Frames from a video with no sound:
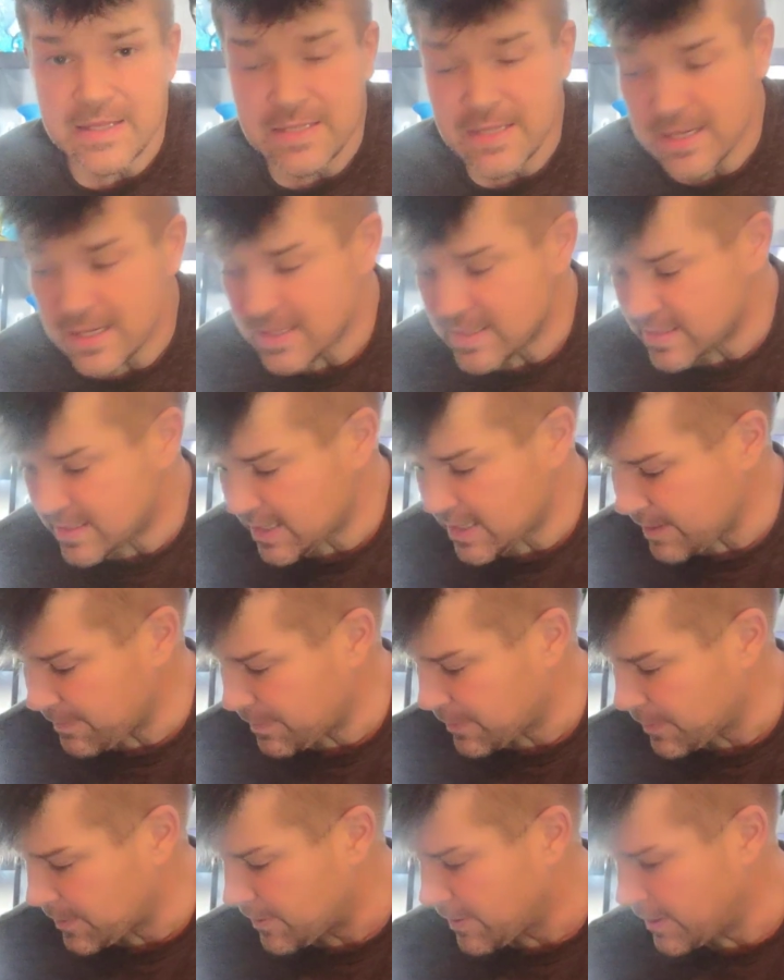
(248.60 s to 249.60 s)
an
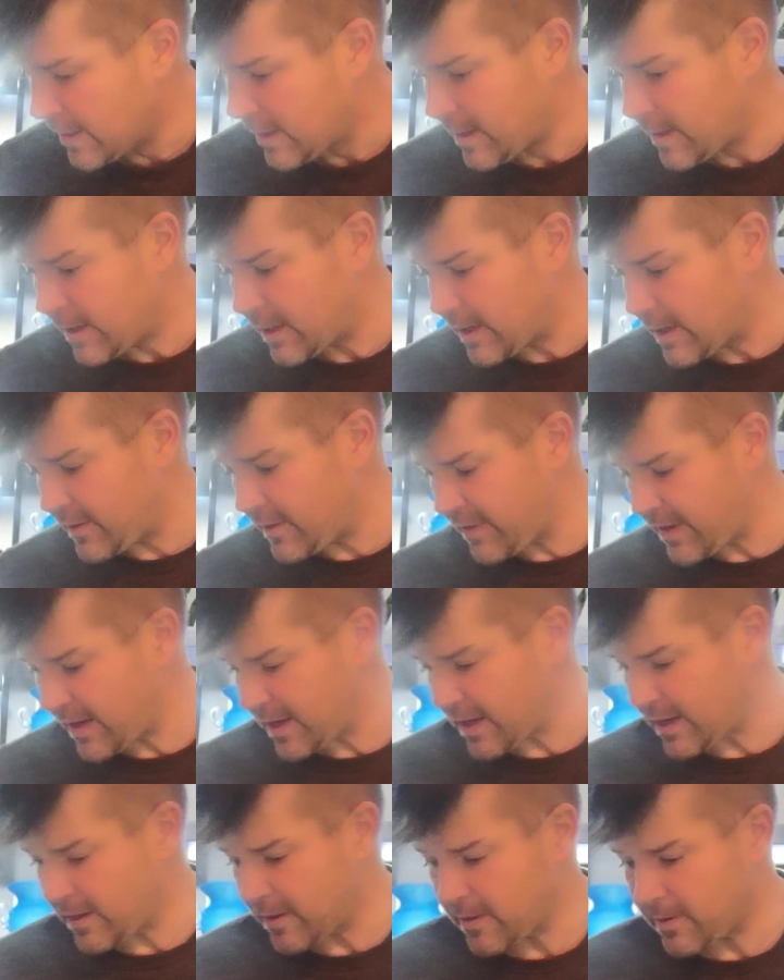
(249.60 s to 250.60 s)
example of
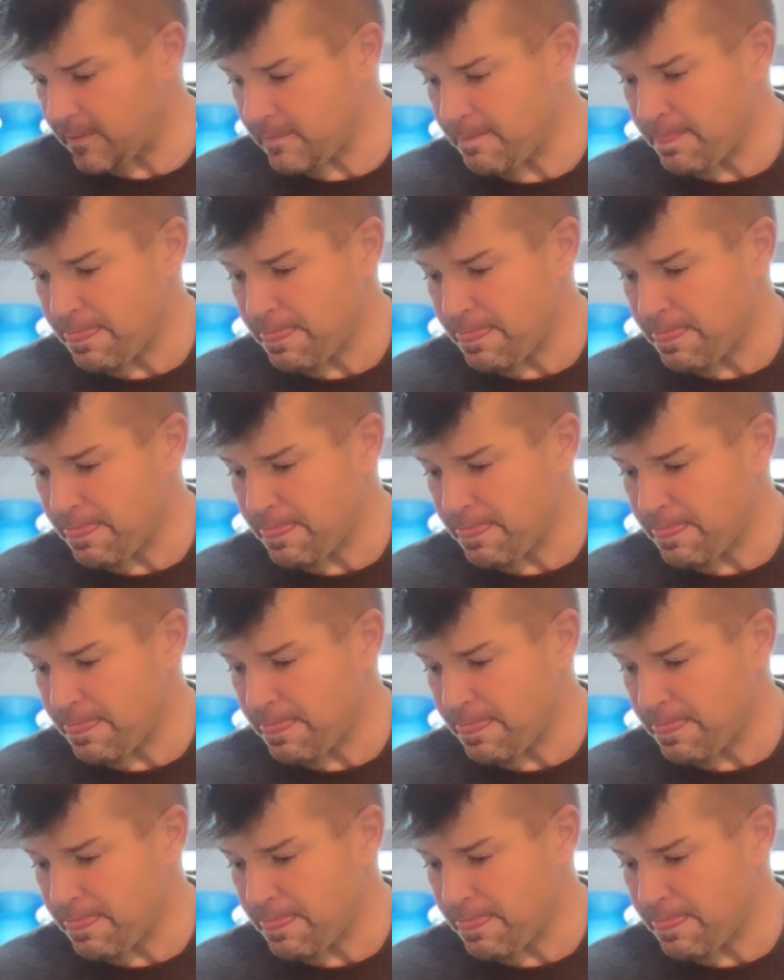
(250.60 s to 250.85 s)
how